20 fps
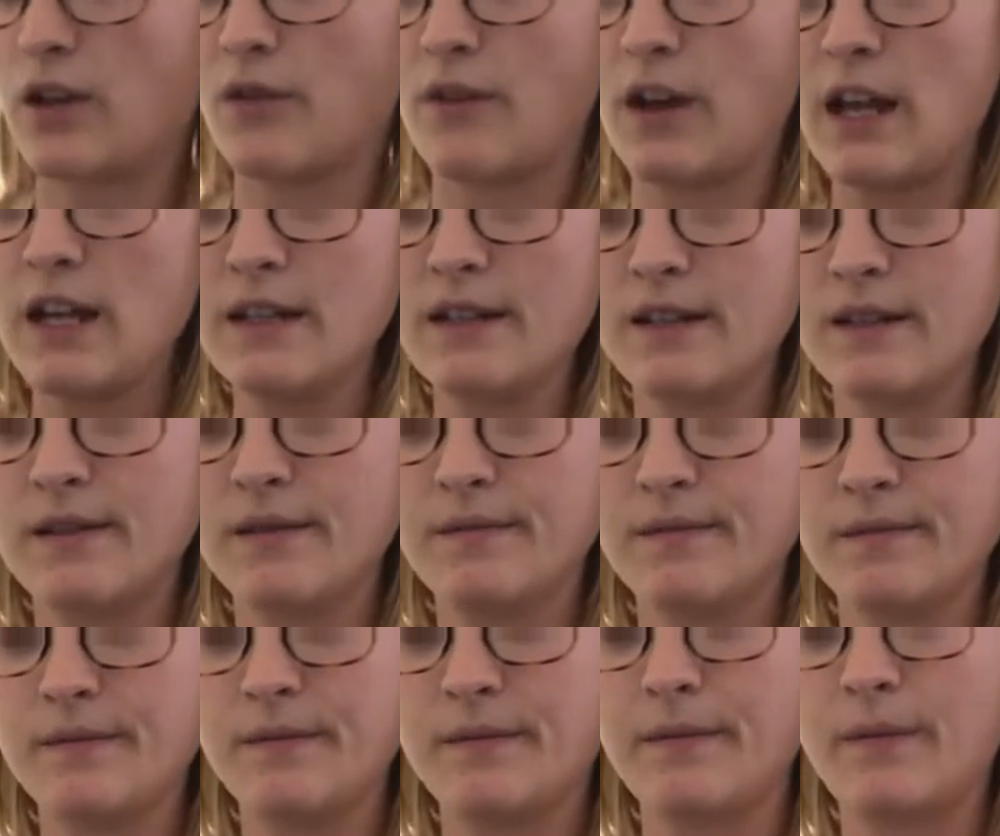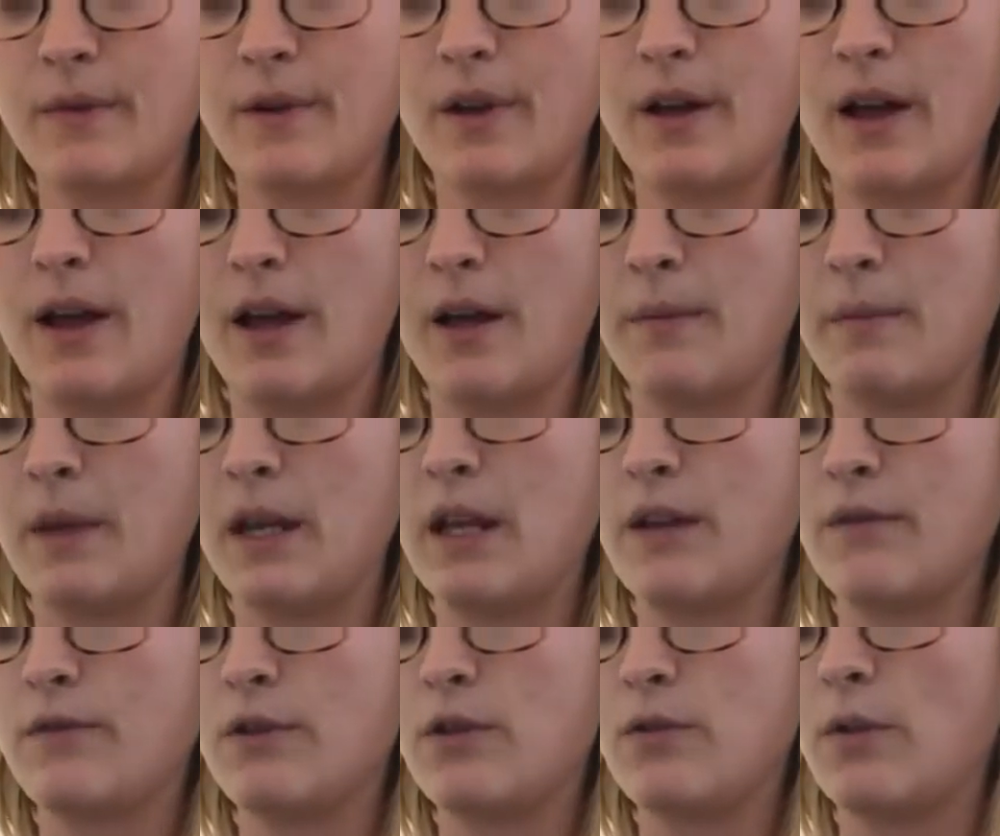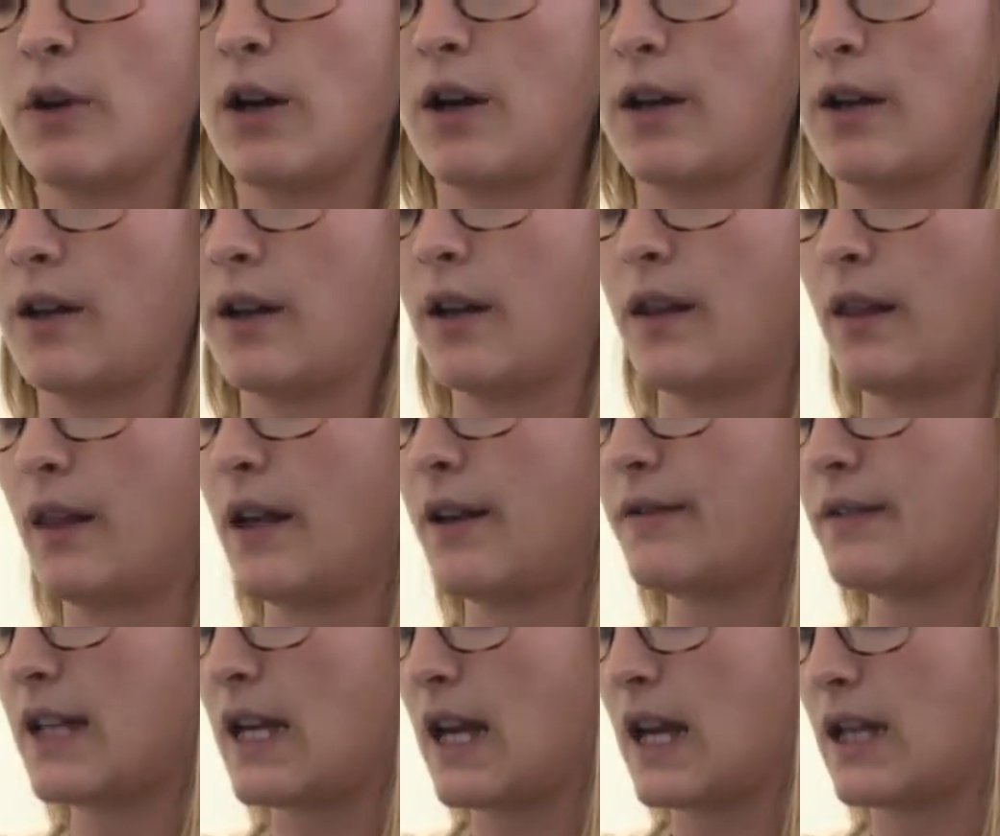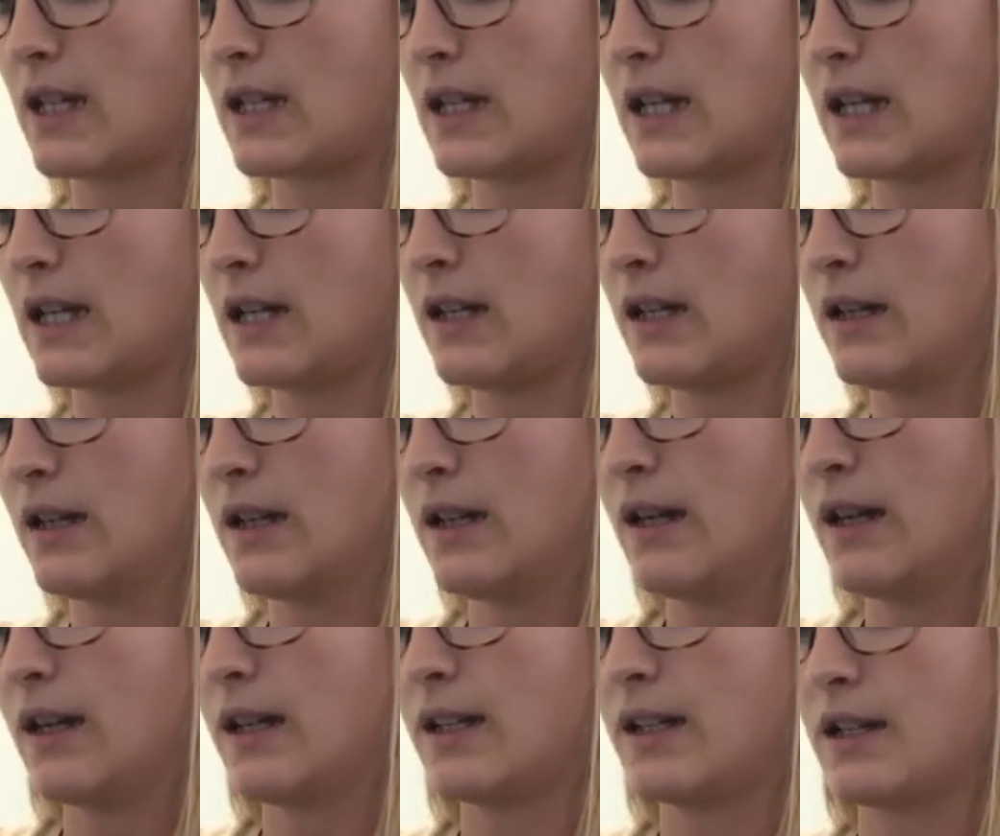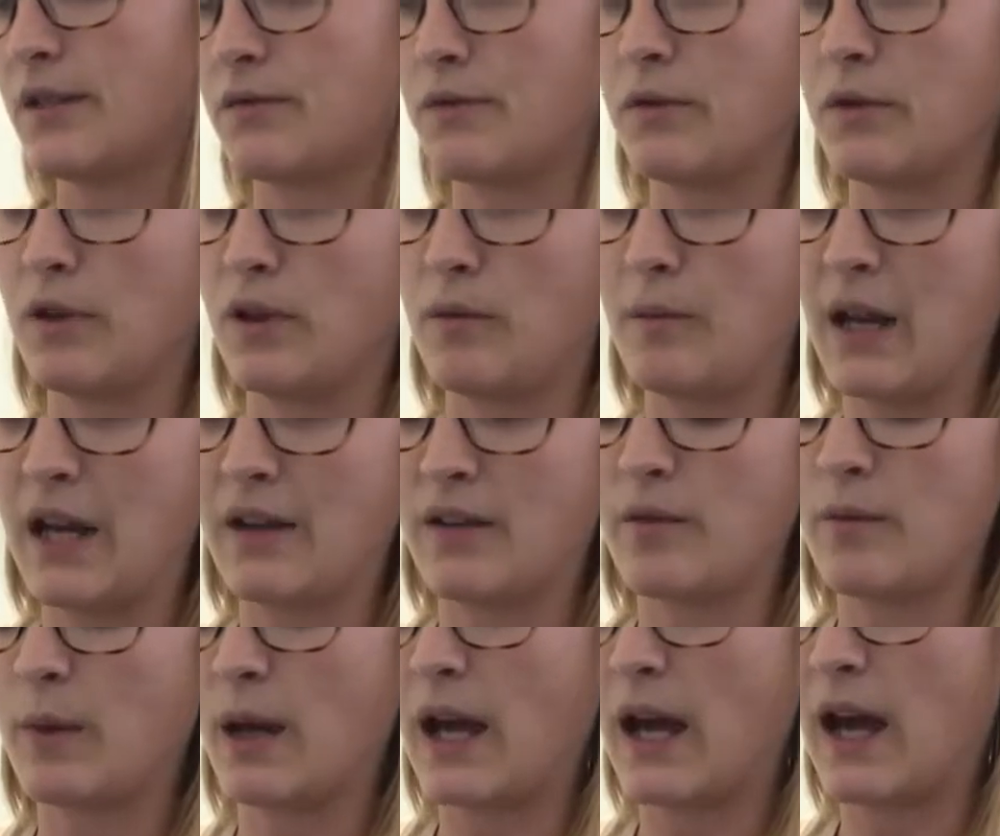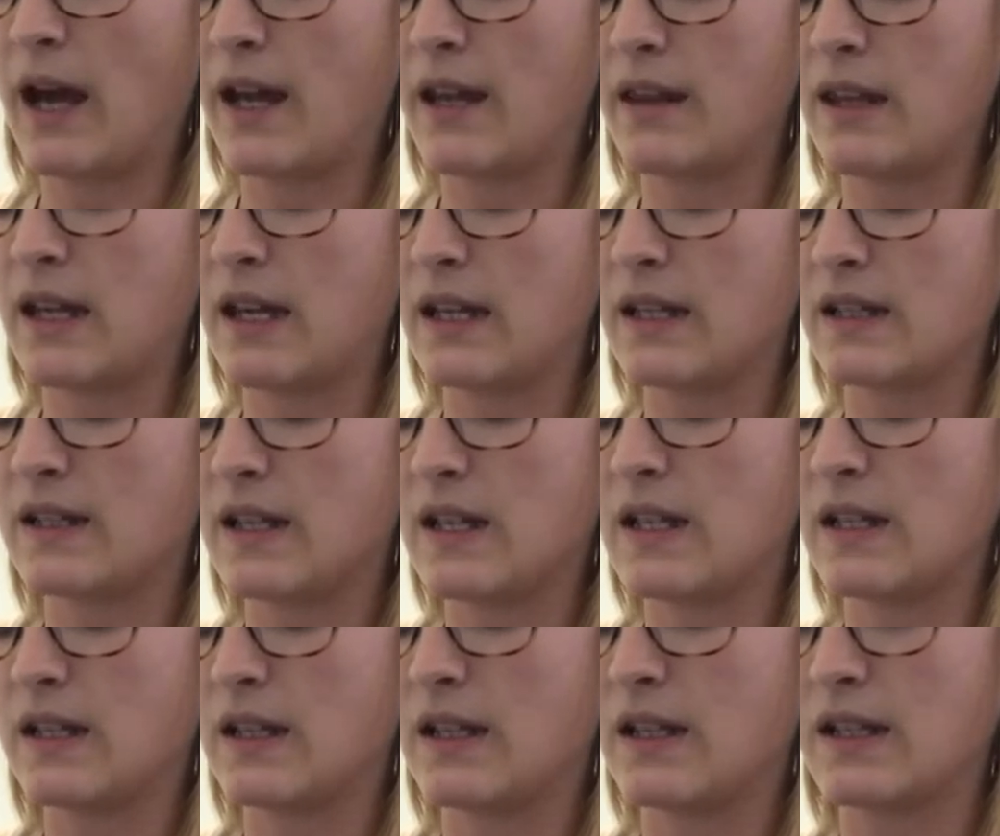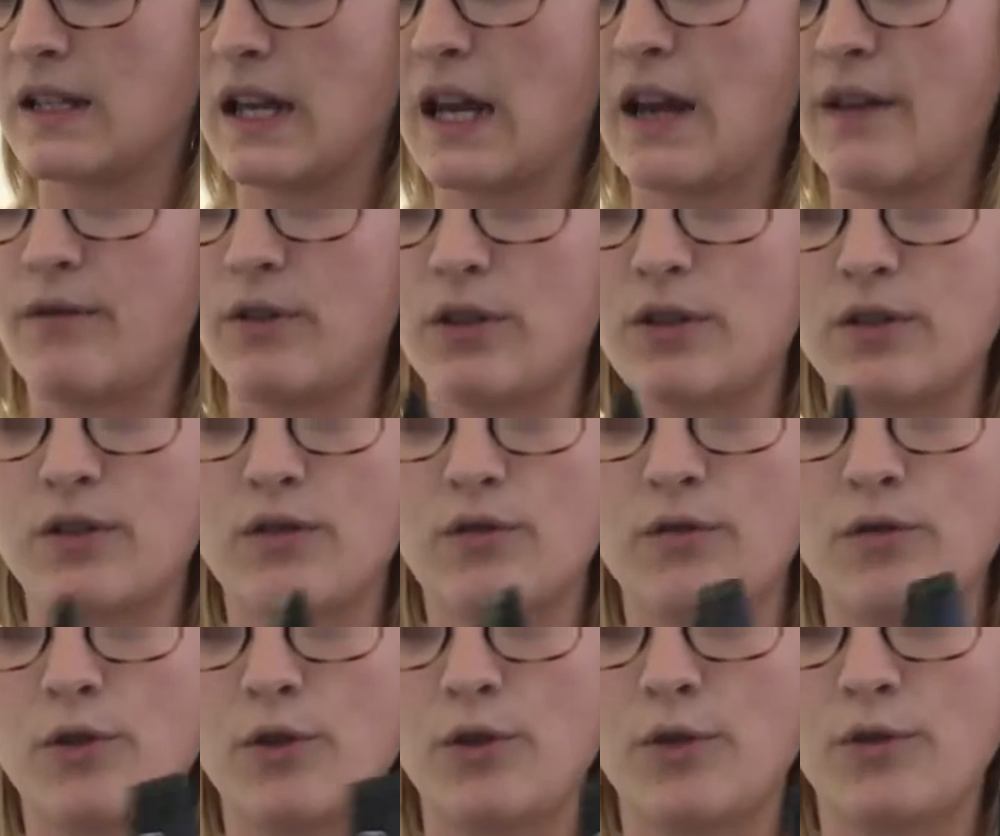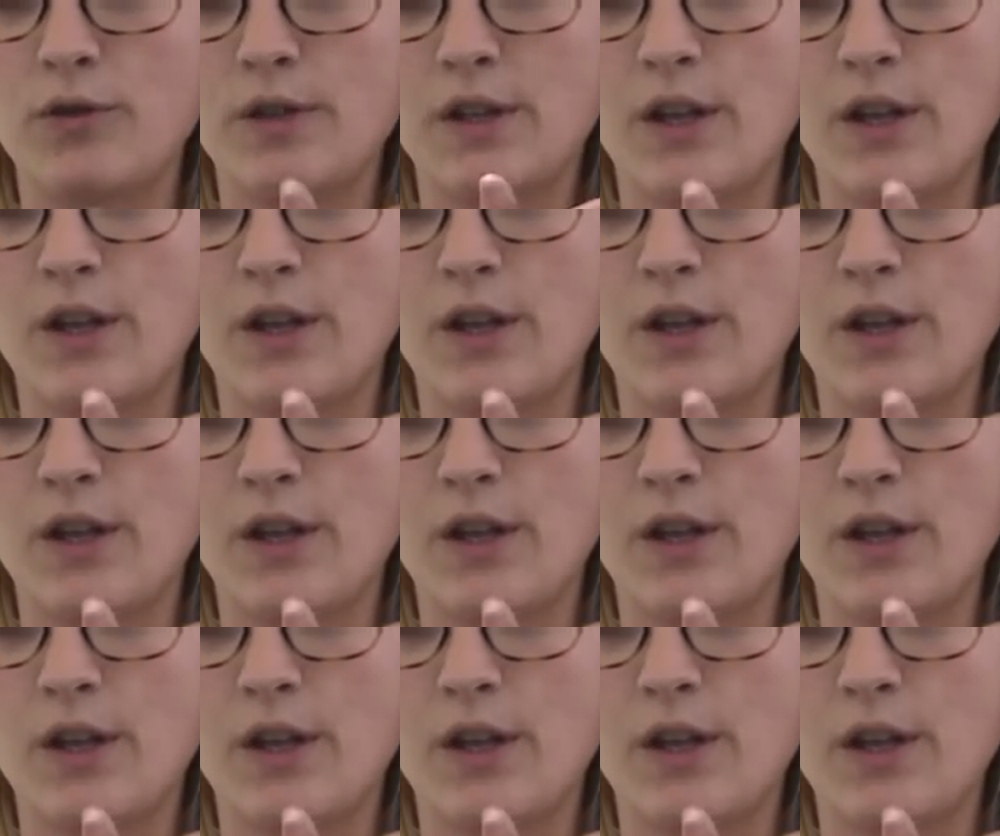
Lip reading: your vise. If you are left-handed, it doesn't really matter, but I think it's easiest to have the screws